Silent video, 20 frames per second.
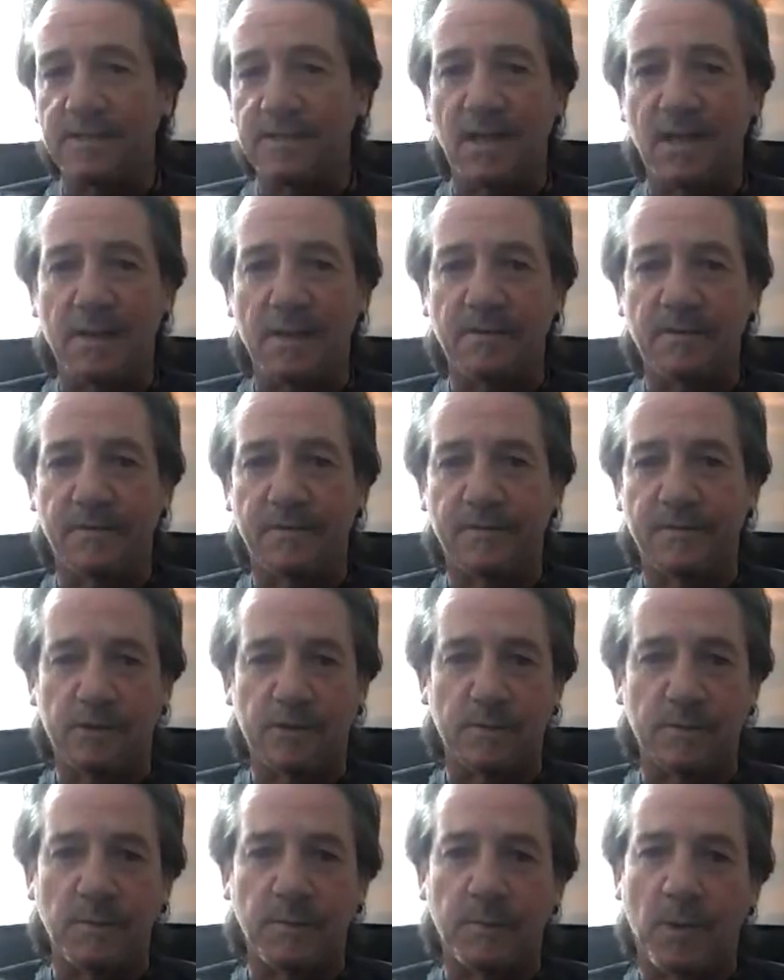I've adjusted my
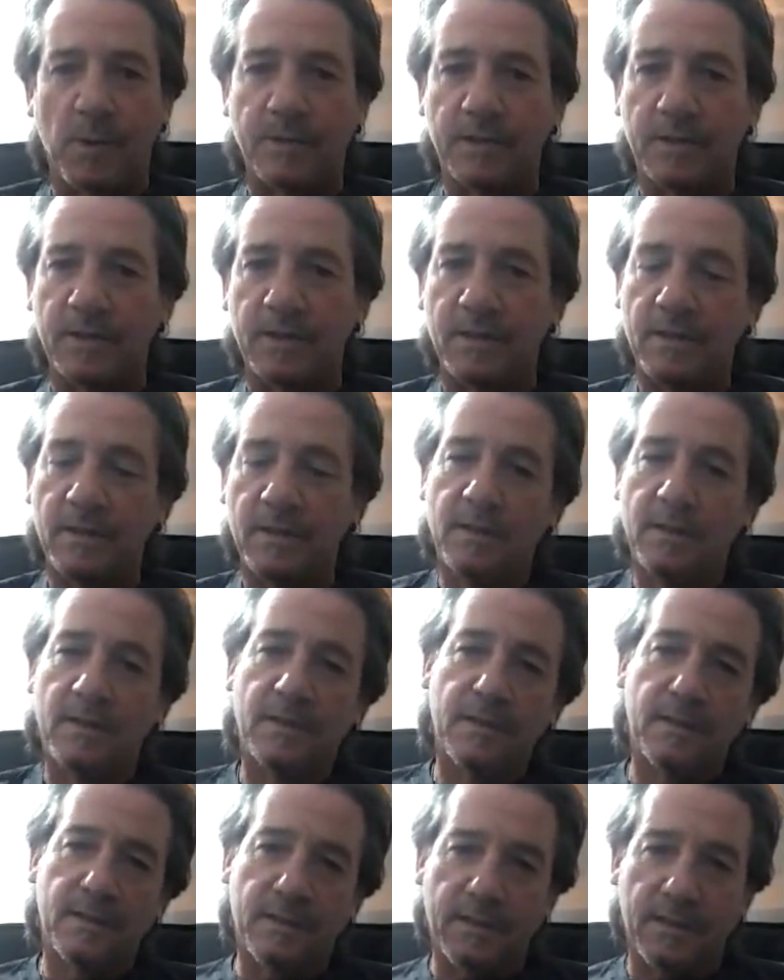body
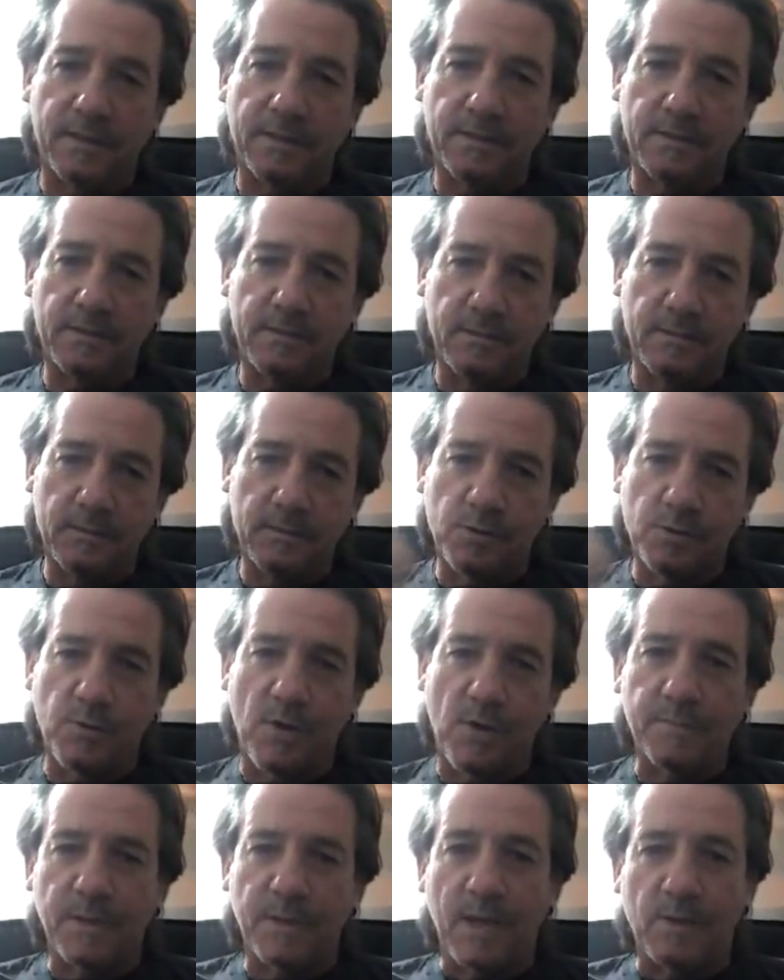and swiped the
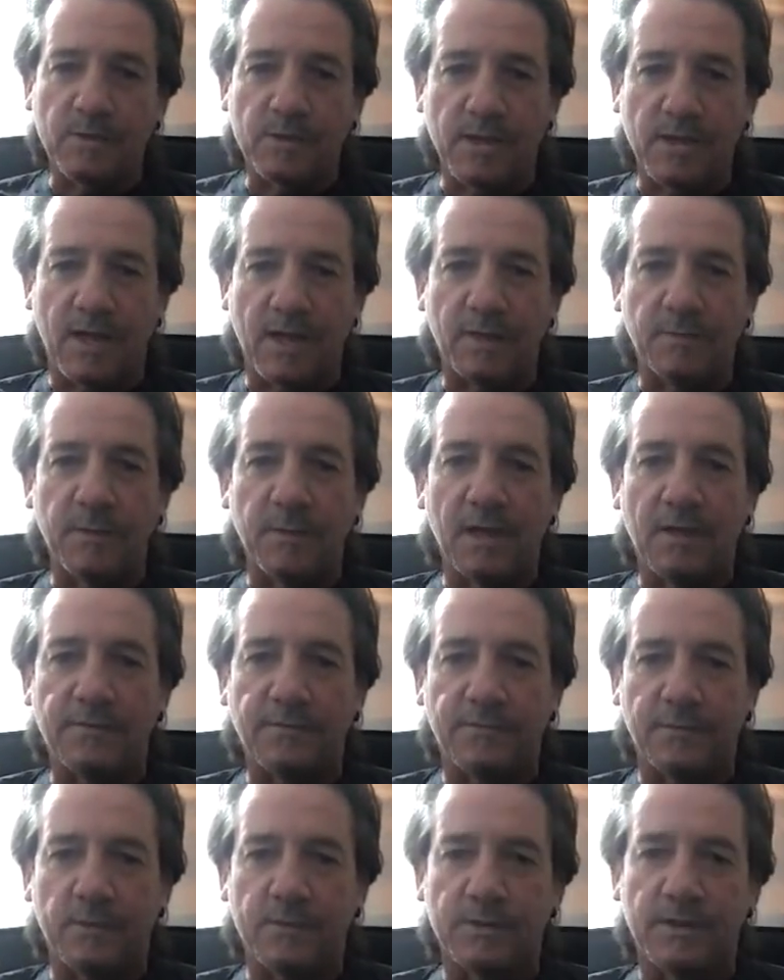outside of my left
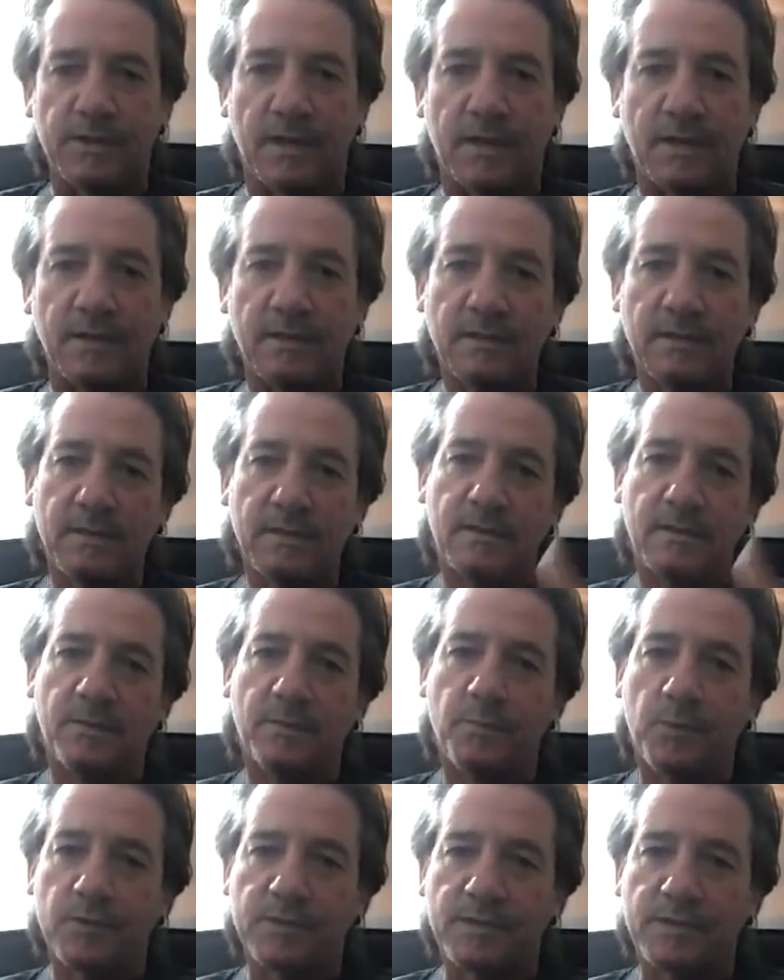foot at it and put
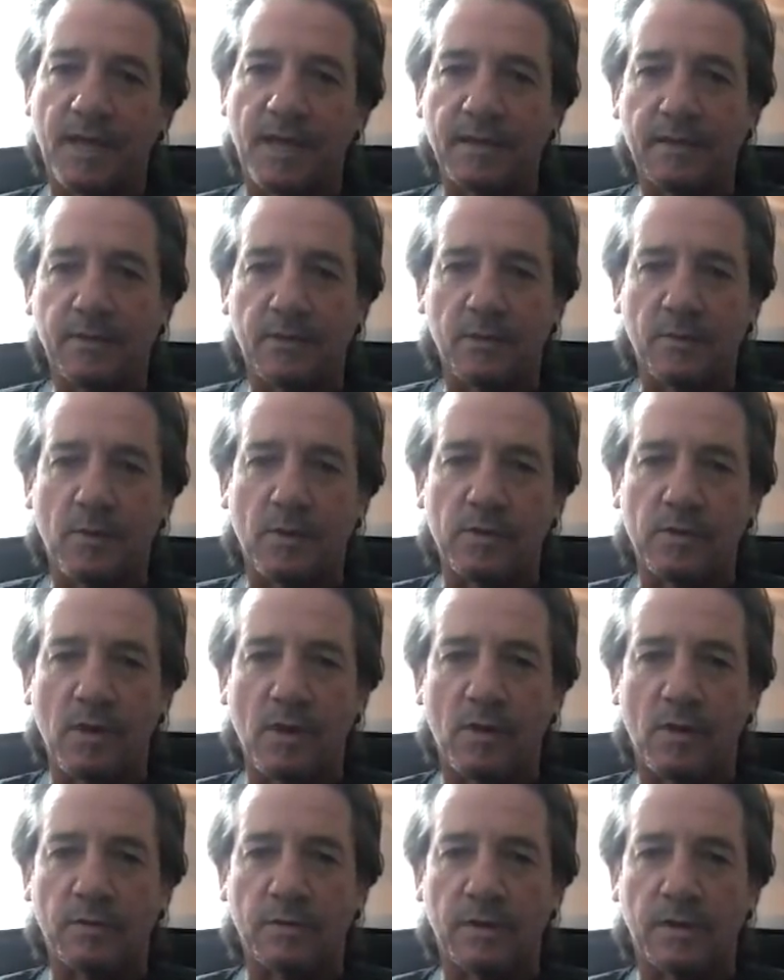Danny through on goal,
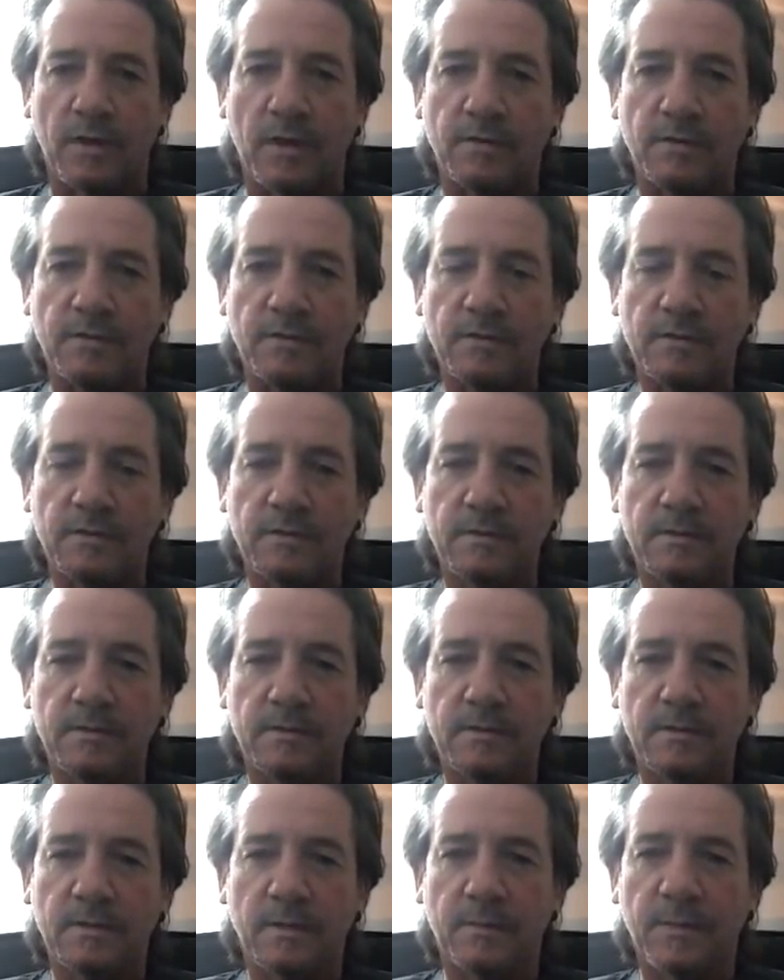you know. I
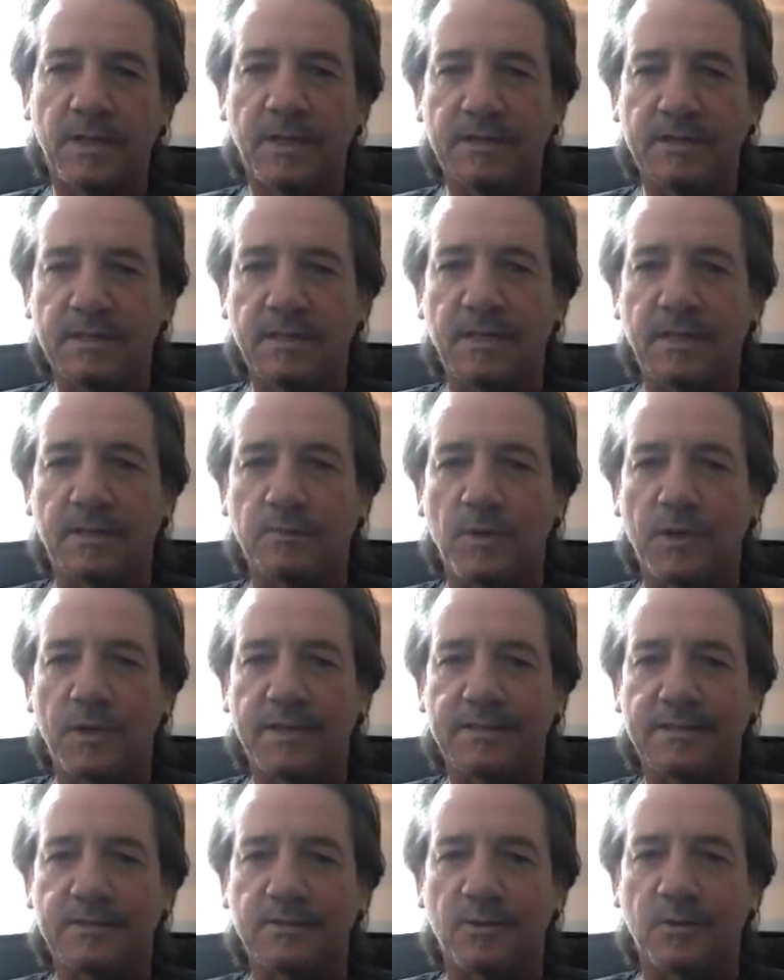mean, he still had work to
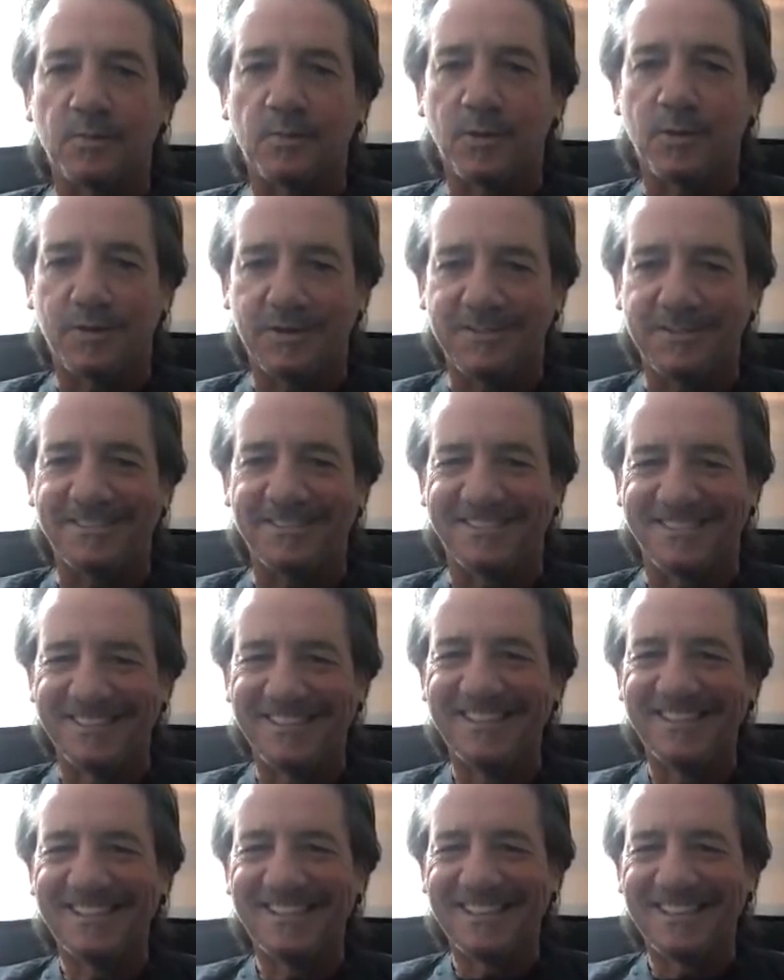do, but he